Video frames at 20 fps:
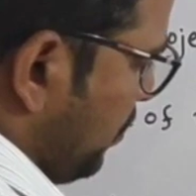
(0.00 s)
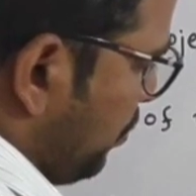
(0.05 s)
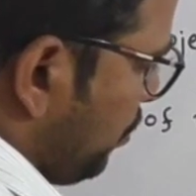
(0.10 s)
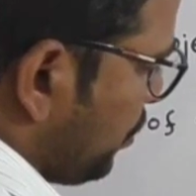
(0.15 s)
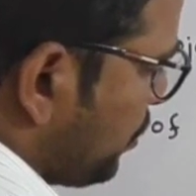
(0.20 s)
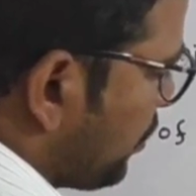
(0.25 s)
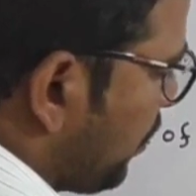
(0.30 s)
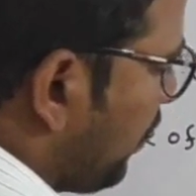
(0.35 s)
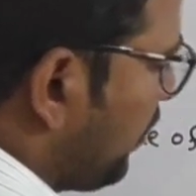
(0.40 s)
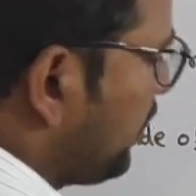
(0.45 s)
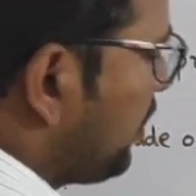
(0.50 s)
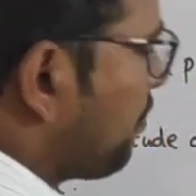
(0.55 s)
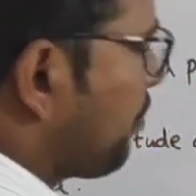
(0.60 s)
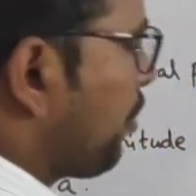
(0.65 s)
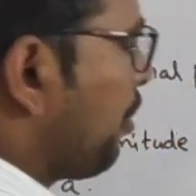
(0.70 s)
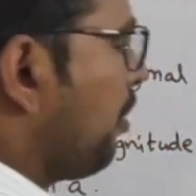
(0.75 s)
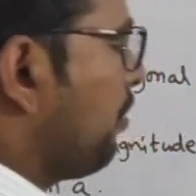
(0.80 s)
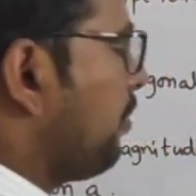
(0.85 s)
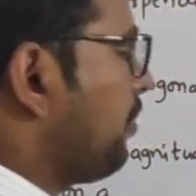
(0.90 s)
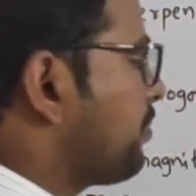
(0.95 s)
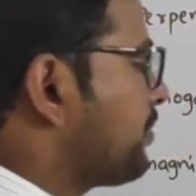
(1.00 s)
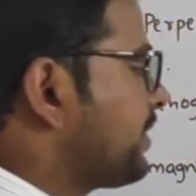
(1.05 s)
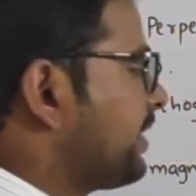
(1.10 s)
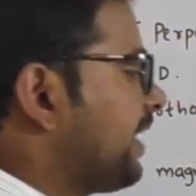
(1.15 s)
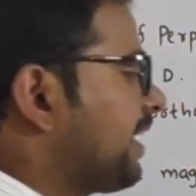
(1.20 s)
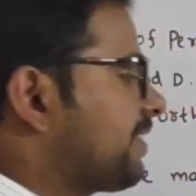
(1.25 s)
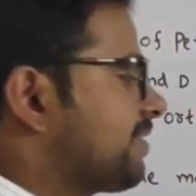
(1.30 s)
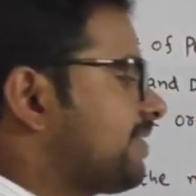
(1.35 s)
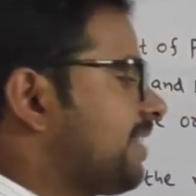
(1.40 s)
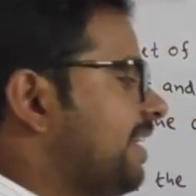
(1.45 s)
to solve the problems
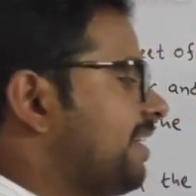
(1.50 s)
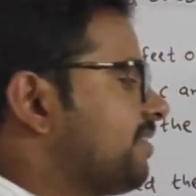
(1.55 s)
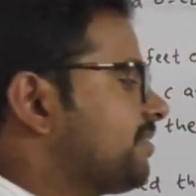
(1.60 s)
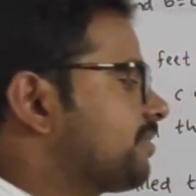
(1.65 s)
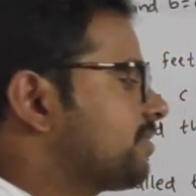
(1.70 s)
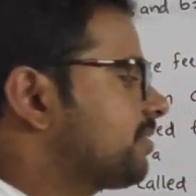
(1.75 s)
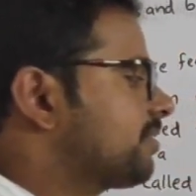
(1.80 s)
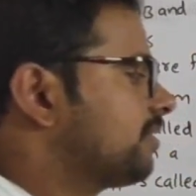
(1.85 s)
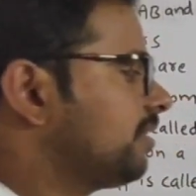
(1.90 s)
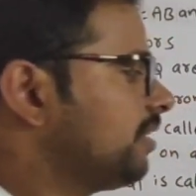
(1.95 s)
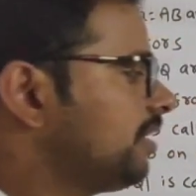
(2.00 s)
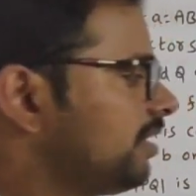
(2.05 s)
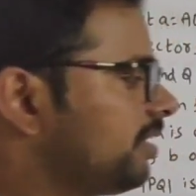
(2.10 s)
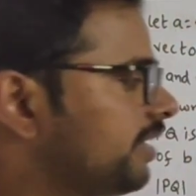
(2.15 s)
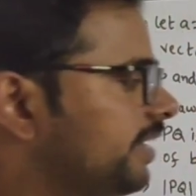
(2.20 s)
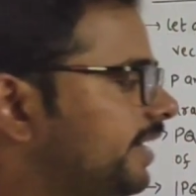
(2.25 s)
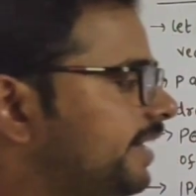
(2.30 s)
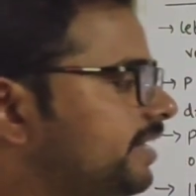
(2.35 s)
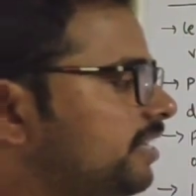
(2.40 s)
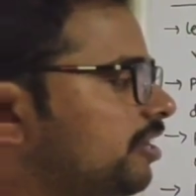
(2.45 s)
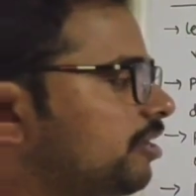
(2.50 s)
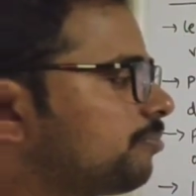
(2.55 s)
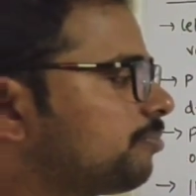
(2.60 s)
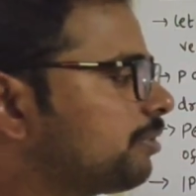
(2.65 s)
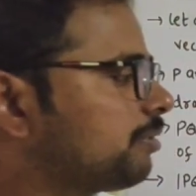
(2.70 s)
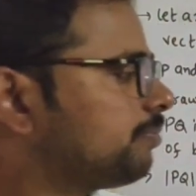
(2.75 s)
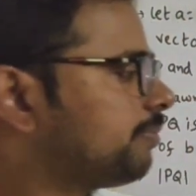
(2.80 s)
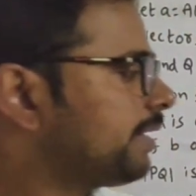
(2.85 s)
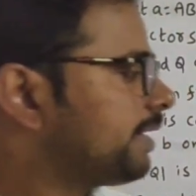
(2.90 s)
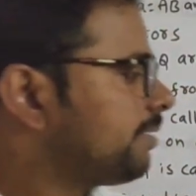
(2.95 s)
in exercise. A dot
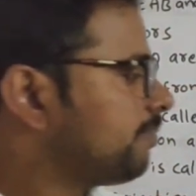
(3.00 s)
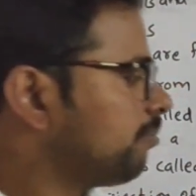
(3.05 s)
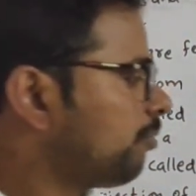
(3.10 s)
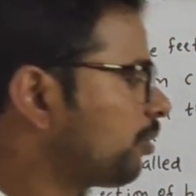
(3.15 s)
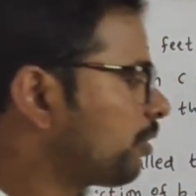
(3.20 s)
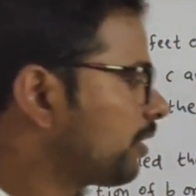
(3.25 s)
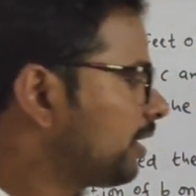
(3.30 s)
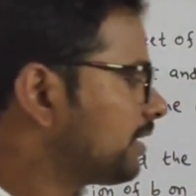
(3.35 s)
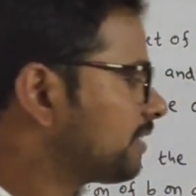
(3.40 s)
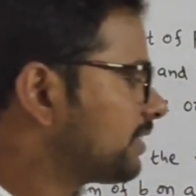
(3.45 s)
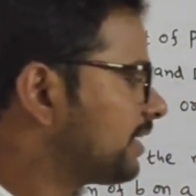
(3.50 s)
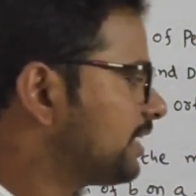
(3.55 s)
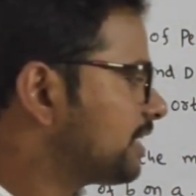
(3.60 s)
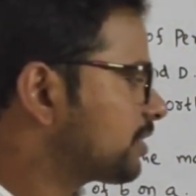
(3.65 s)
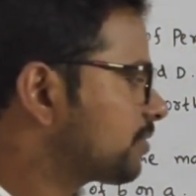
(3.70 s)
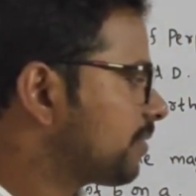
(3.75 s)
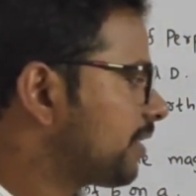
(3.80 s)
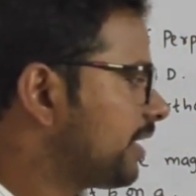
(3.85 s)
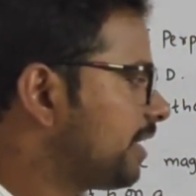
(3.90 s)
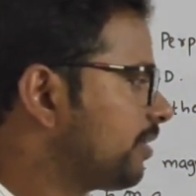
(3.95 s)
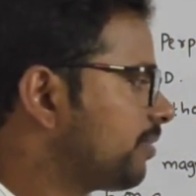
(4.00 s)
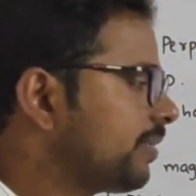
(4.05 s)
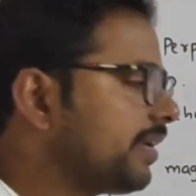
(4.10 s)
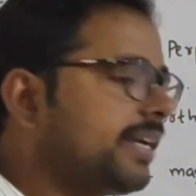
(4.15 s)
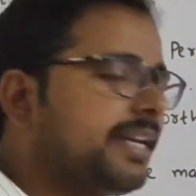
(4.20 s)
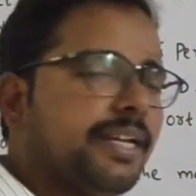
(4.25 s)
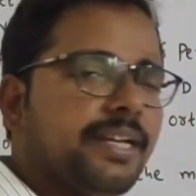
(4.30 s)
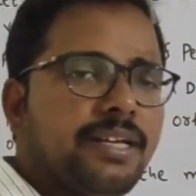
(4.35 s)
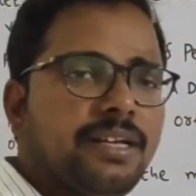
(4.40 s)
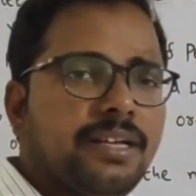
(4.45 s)
B by modulus A square into
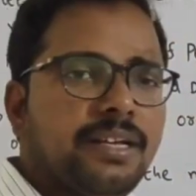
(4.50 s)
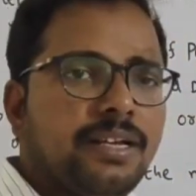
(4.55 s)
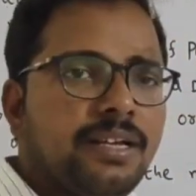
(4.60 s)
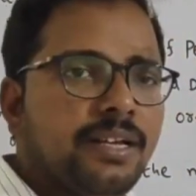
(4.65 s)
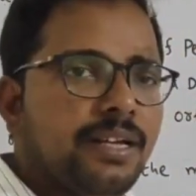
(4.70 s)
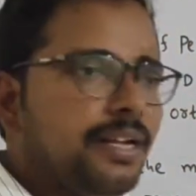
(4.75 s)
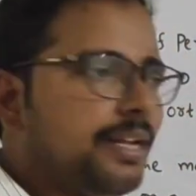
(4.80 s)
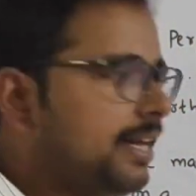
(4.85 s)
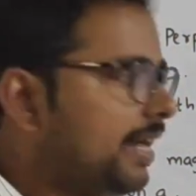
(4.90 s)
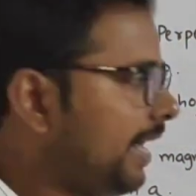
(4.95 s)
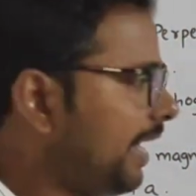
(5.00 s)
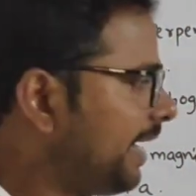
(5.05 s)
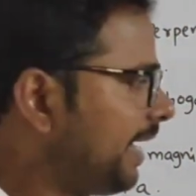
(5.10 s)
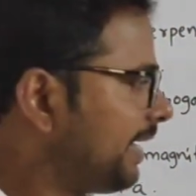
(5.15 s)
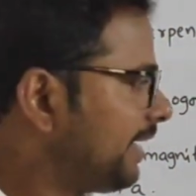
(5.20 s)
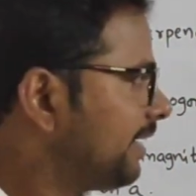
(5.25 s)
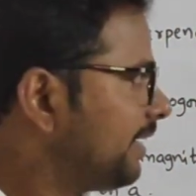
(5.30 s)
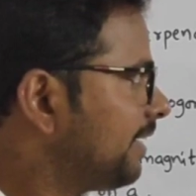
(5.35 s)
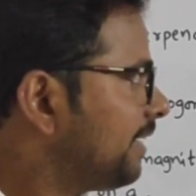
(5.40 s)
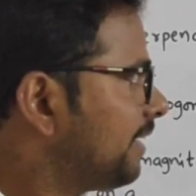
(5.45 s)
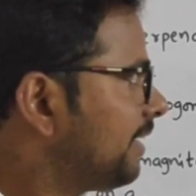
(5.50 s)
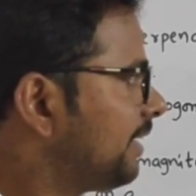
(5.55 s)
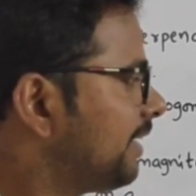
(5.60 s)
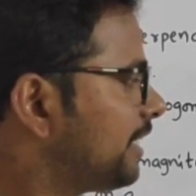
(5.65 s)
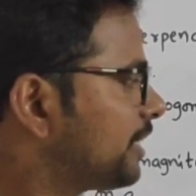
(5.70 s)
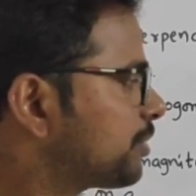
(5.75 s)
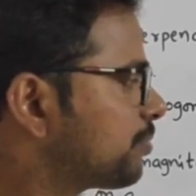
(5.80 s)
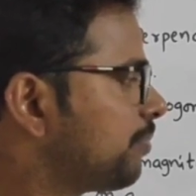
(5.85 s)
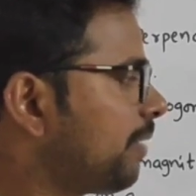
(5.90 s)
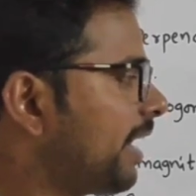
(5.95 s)
A. And
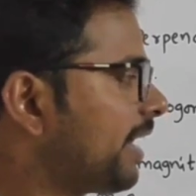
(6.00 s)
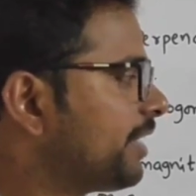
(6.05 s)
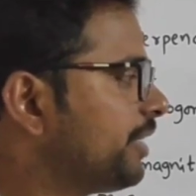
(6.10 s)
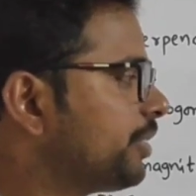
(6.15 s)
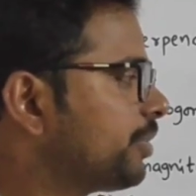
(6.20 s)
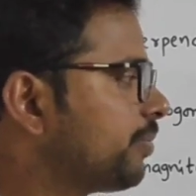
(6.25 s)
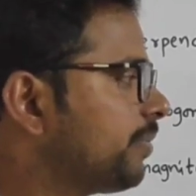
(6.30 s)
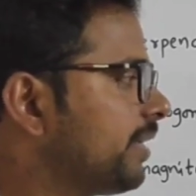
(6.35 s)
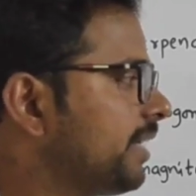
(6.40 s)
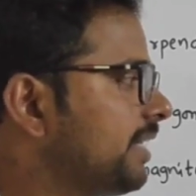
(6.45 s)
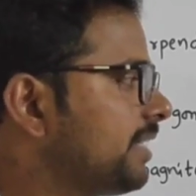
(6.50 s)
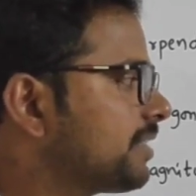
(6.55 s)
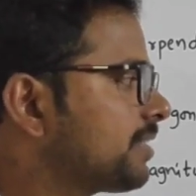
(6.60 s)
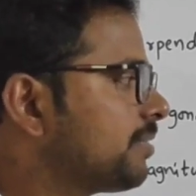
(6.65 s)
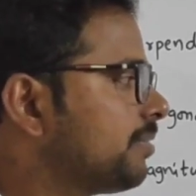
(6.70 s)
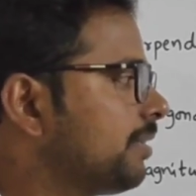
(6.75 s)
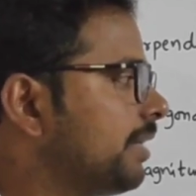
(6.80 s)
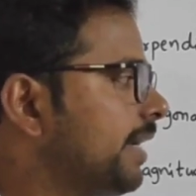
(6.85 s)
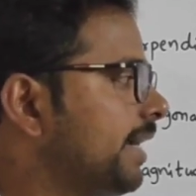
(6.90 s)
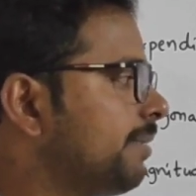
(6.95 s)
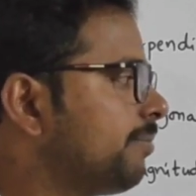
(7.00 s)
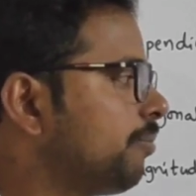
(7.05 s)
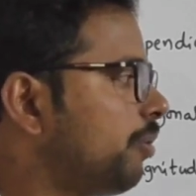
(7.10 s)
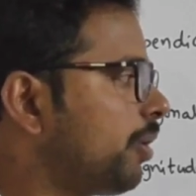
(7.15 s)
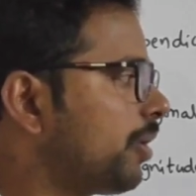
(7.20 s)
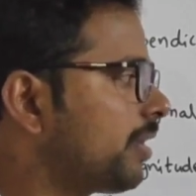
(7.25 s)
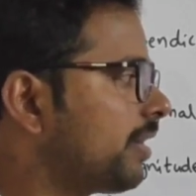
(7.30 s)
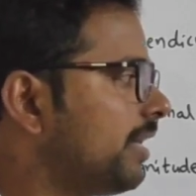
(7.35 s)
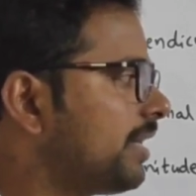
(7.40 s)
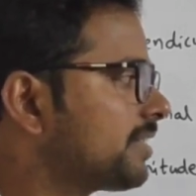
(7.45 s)
its magnitude is A
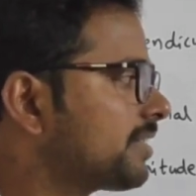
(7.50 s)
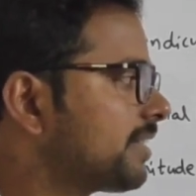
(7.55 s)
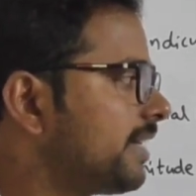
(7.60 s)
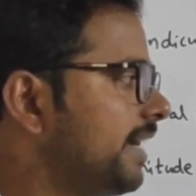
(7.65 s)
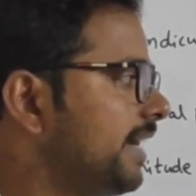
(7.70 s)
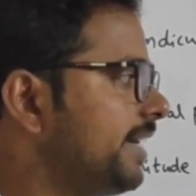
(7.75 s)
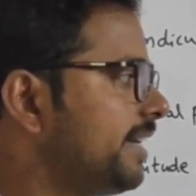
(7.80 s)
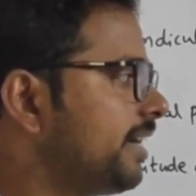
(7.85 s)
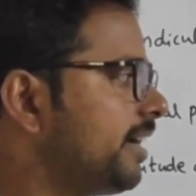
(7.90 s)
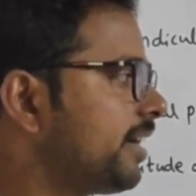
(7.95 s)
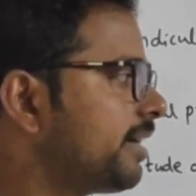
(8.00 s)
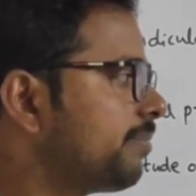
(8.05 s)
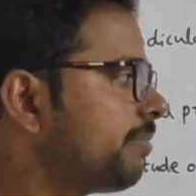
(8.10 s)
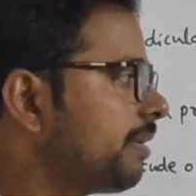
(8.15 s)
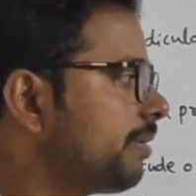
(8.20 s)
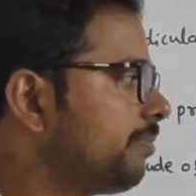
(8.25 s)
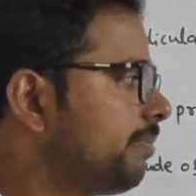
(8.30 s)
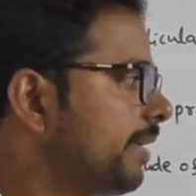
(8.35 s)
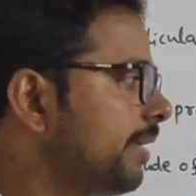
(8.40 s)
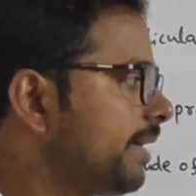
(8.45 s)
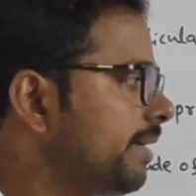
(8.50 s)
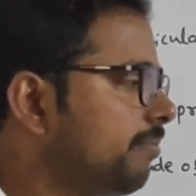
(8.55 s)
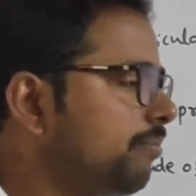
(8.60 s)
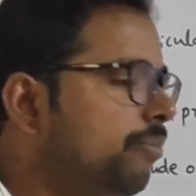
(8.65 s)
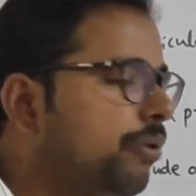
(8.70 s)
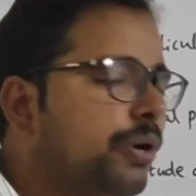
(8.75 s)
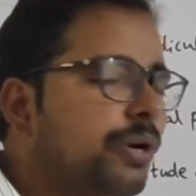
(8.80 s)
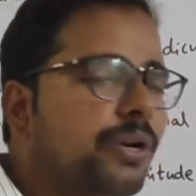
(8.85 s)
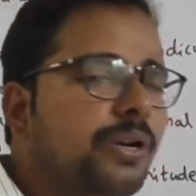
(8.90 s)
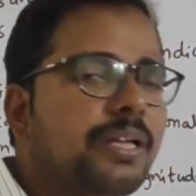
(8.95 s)
modulus A dot B by
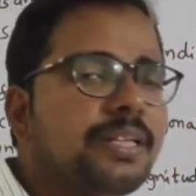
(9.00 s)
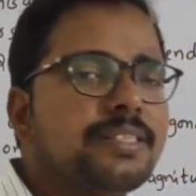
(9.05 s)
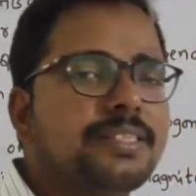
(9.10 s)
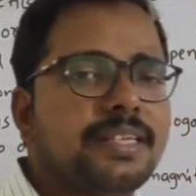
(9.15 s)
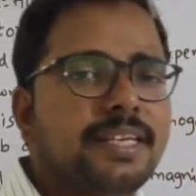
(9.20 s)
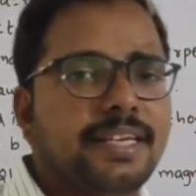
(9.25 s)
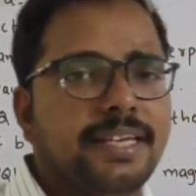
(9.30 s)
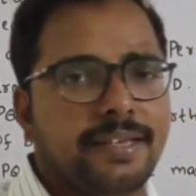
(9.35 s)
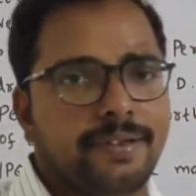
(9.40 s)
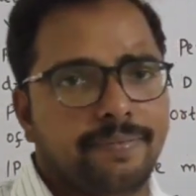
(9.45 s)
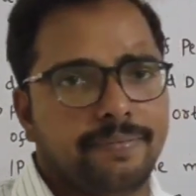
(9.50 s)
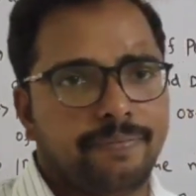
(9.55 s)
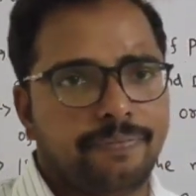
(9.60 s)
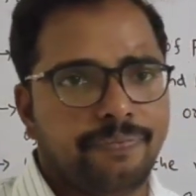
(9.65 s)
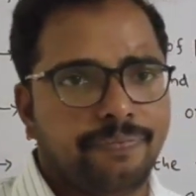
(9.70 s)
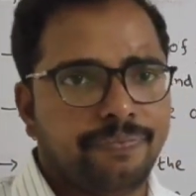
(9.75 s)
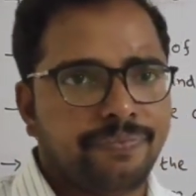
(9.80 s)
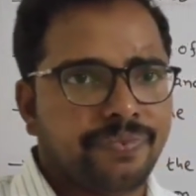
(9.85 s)
modulus A.